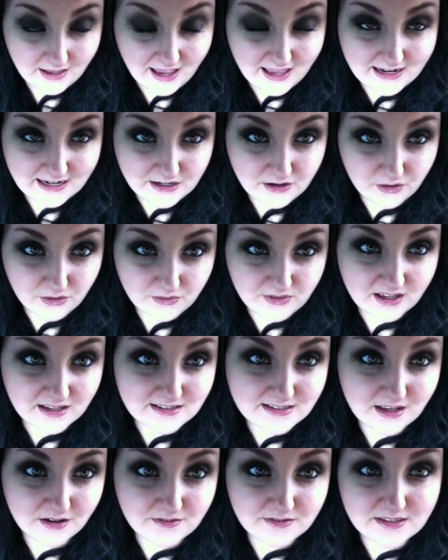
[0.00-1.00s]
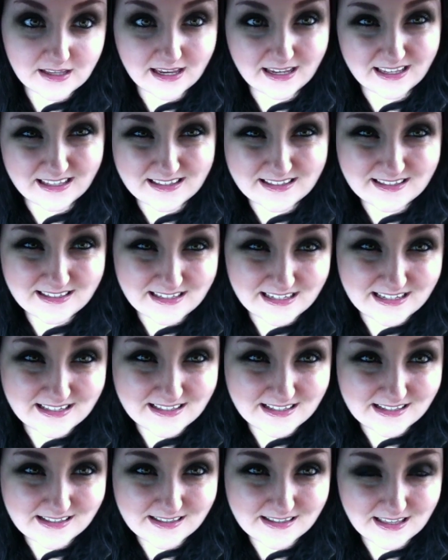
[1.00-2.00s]
And I know that sounds like it's
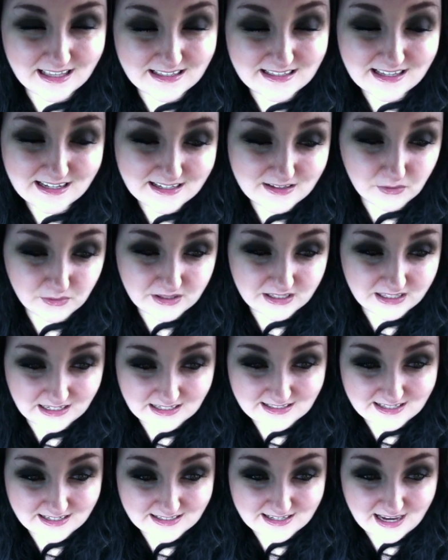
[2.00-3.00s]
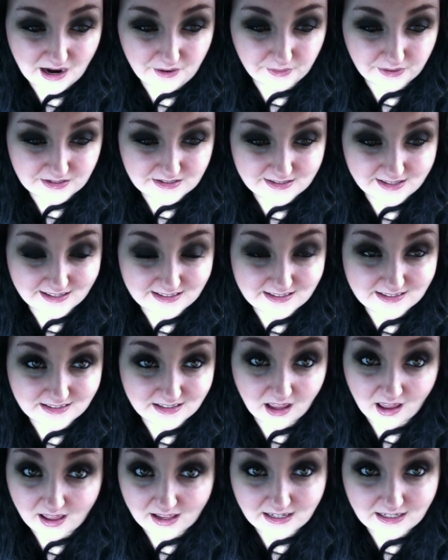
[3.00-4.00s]
decent. So that's, like, only, like, 6 hours, and that's
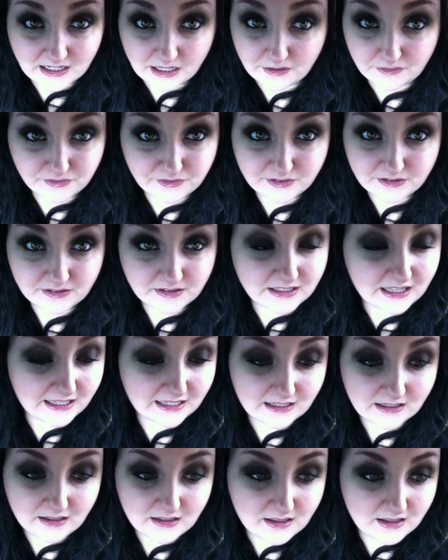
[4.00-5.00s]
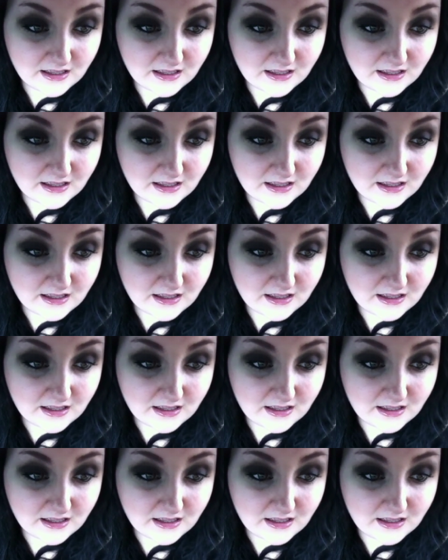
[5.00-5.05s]
not enough. Like,